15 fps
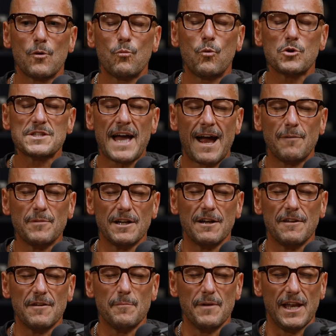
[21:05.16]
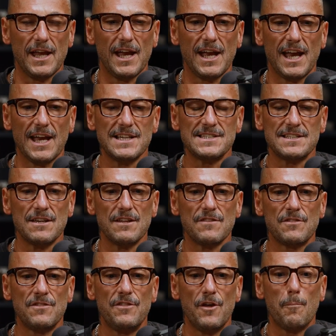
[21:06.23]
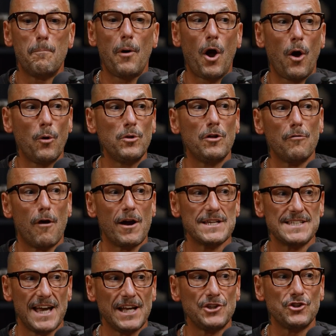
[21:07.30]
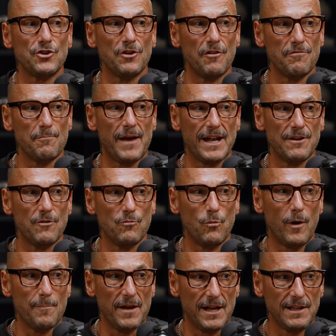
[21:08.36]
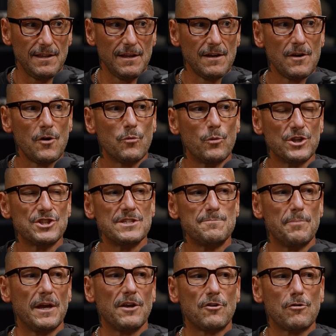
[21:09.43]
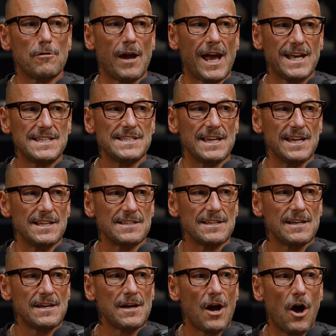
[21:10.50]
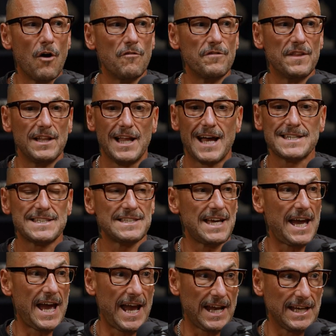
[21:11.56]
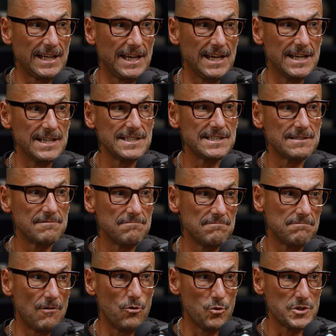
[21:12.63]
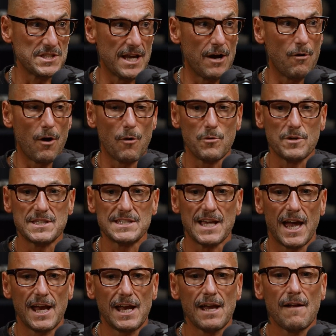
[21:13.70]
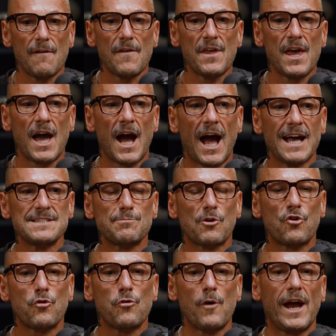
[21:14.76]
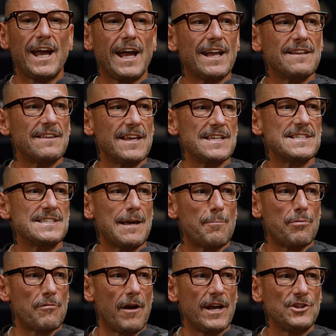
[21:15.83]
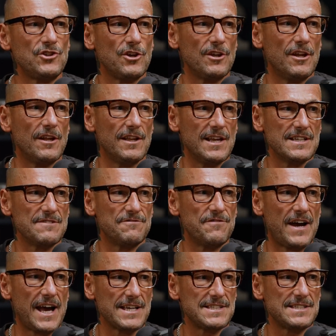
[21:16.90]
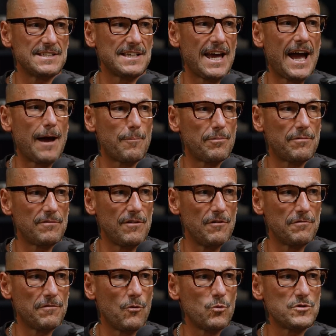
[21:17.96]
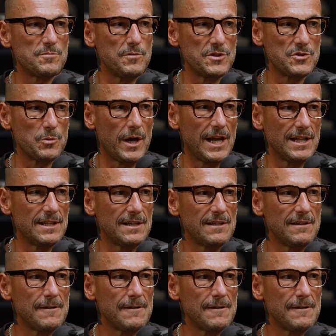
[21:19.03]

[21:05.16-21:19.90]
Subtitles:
what's happening at the minute is that the polarization of men and women, which has been created over the last 8 years or so, I would say, has created this separation and this vast gap that falls between.